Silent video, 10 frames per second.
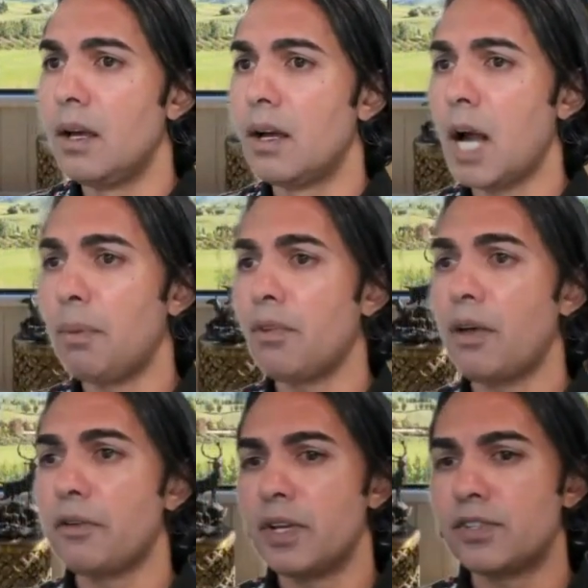Couple
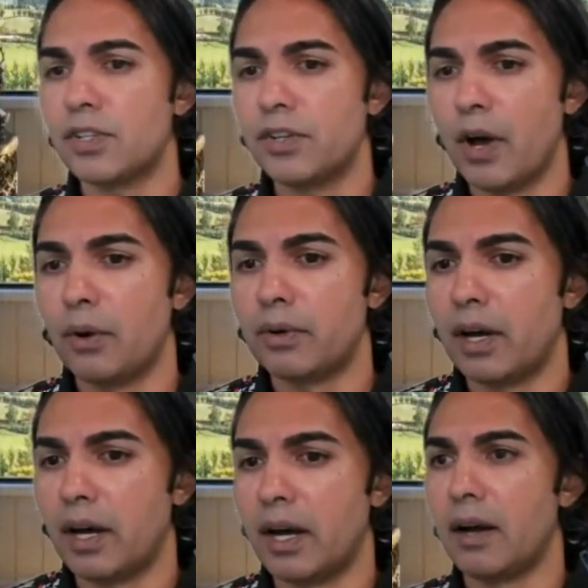other things to note
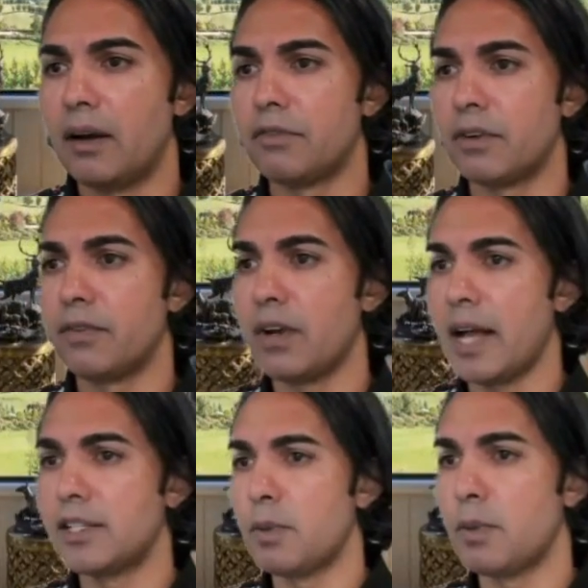for
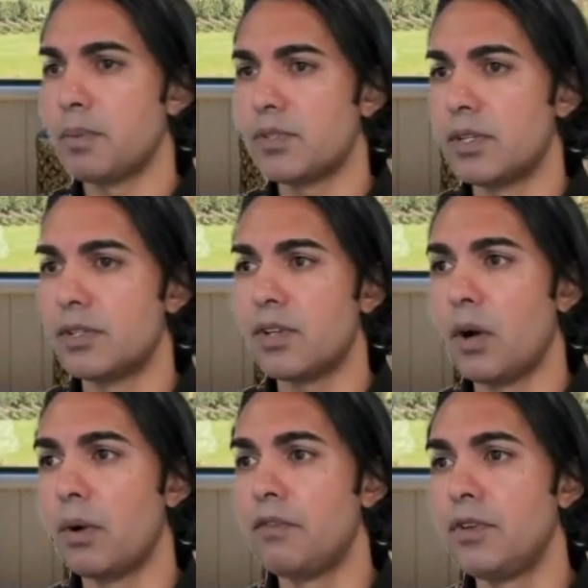guidance purposes.
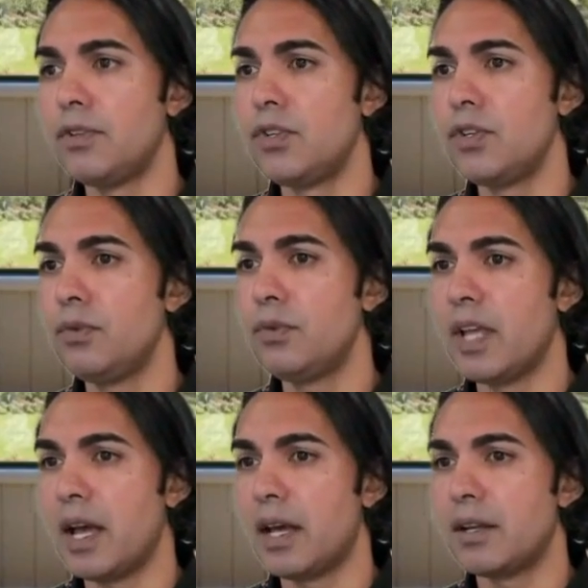So if you do
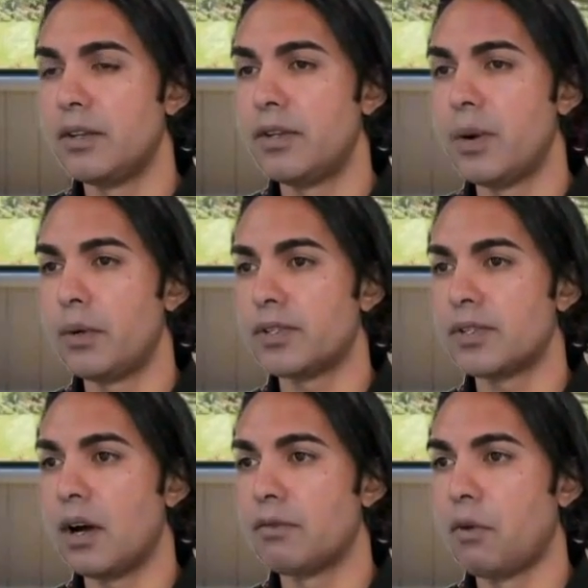get a
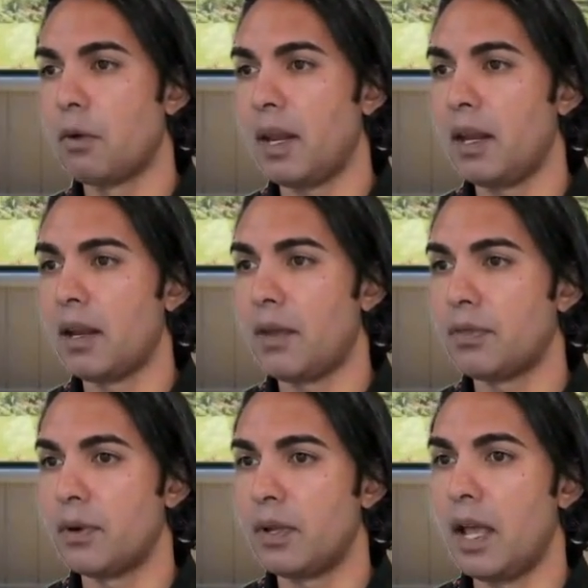notice on Form
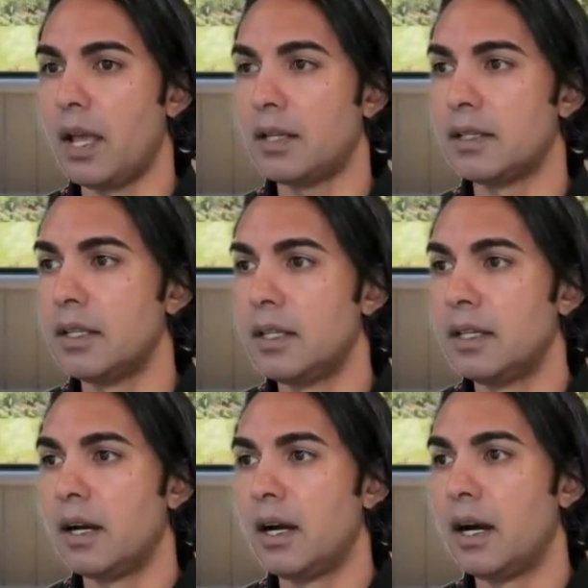8938,
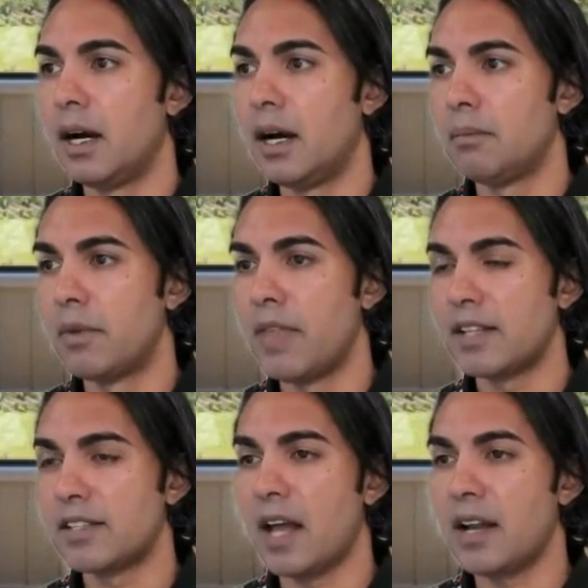
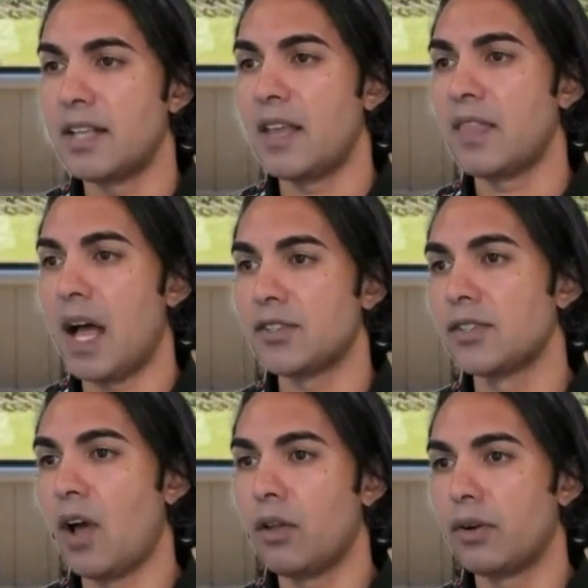that's not a
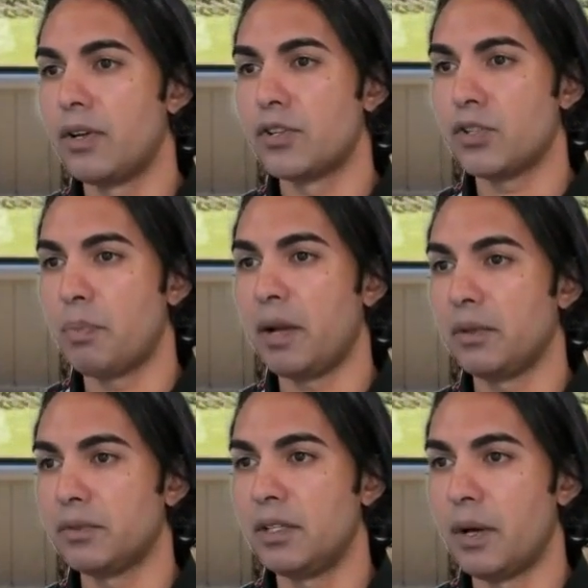$10,000 initial
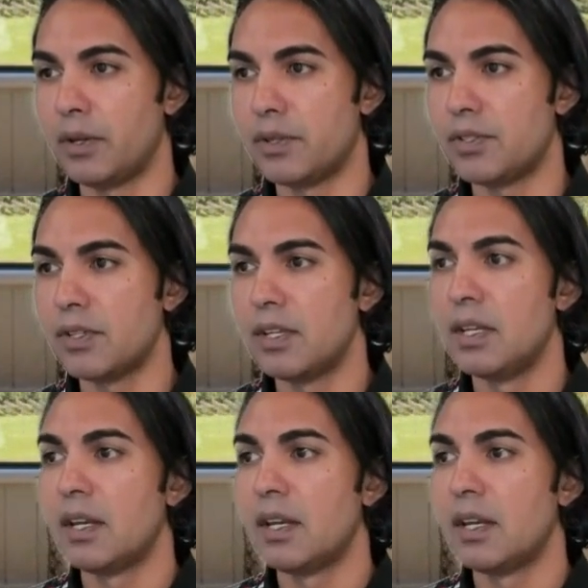penalty notice.